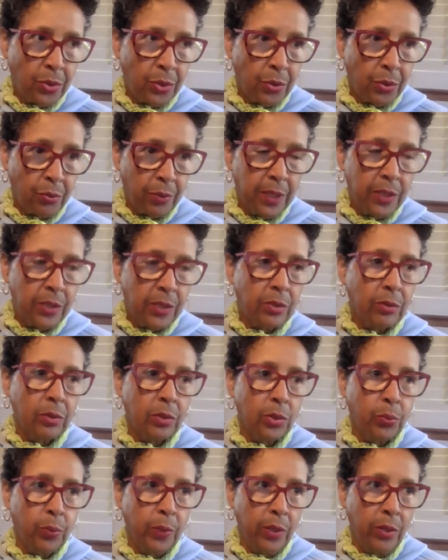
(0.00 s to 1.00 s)
do
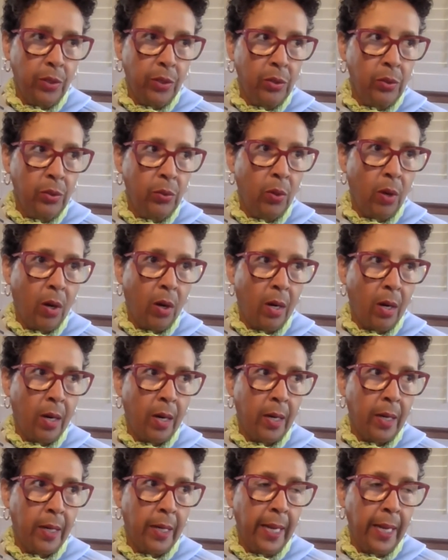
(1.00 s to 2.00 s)
research, when you
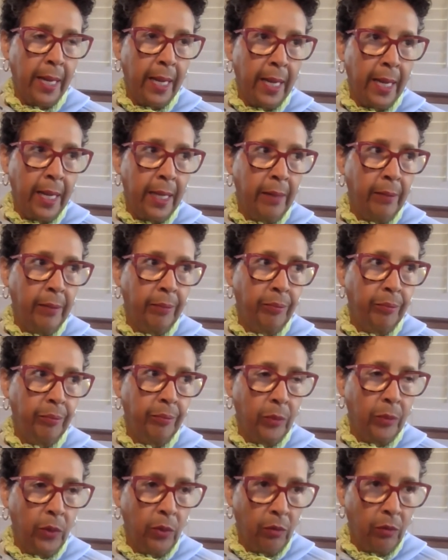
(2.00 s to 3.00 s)
are a
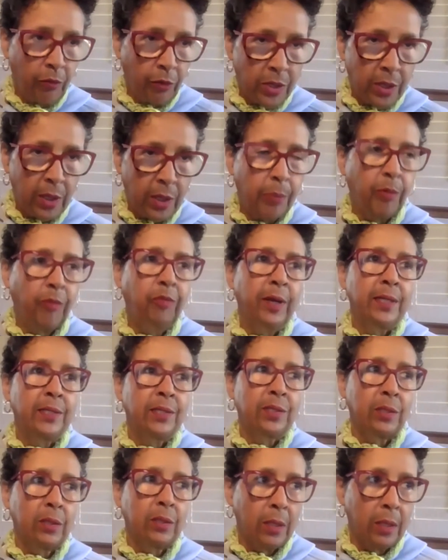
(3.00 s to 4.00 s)
university
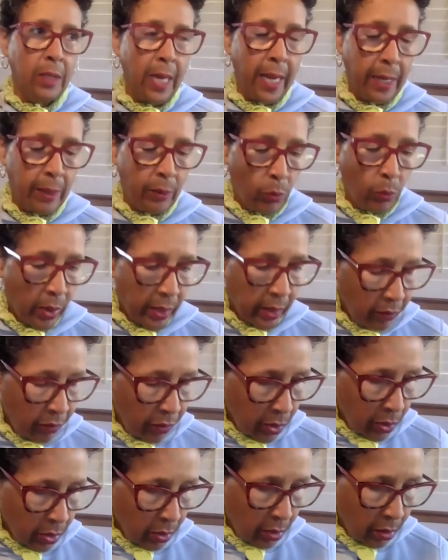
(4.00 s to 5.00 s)
professor and one of
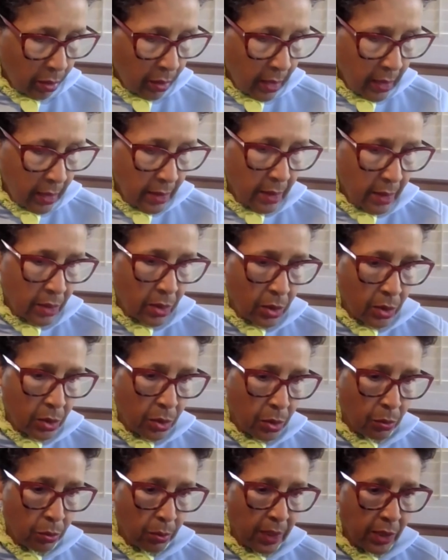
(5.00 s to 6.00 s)
your things is to
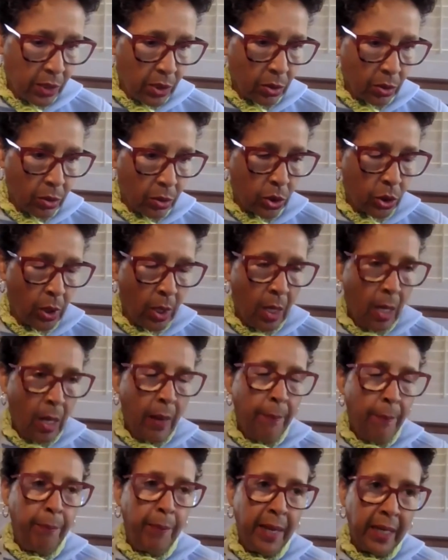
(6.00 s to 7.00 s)
do research,
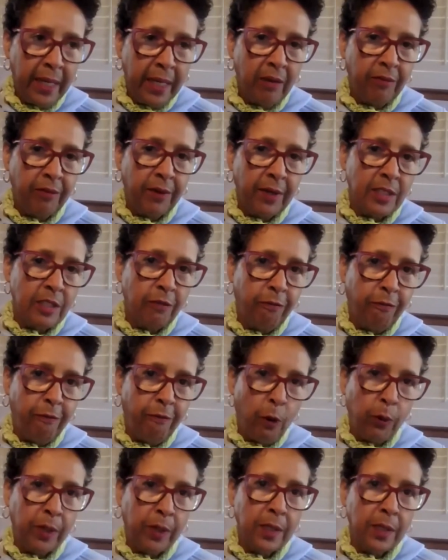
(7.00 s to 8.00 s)
many of us
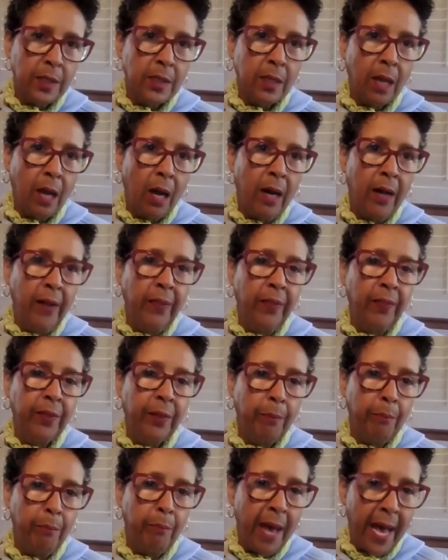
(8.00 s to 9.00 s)
focus on
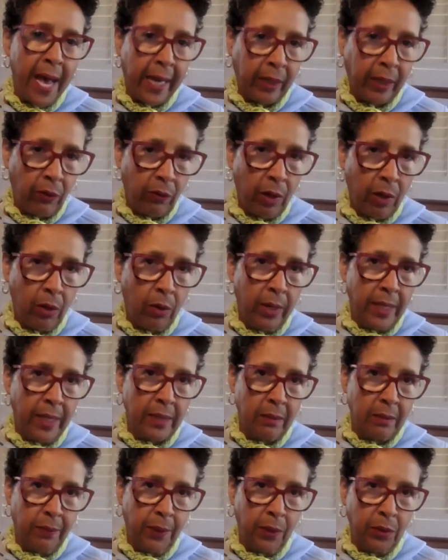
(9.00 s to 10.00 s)
the macro
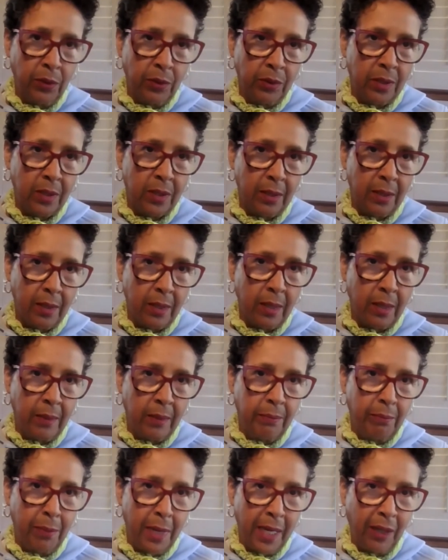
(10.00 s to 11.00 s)
as opposed to
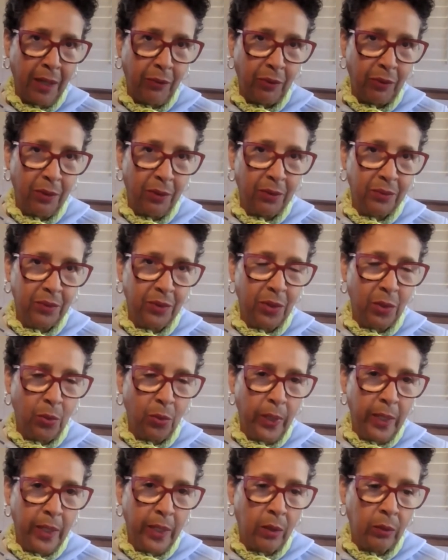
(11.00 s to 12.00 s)
the micro. You know,
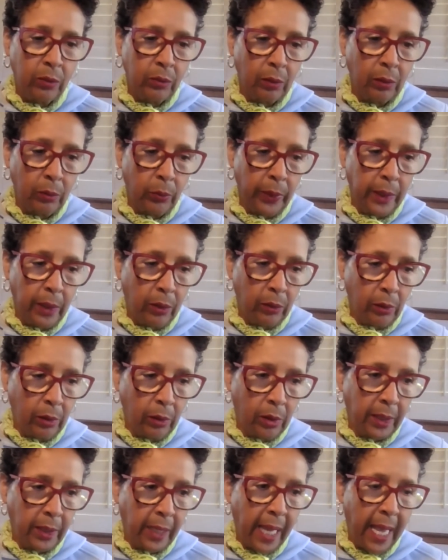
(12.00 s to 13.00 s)
we don't
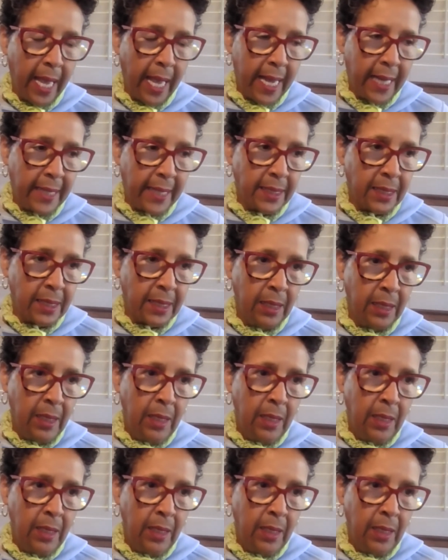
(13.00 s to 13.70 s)
look at,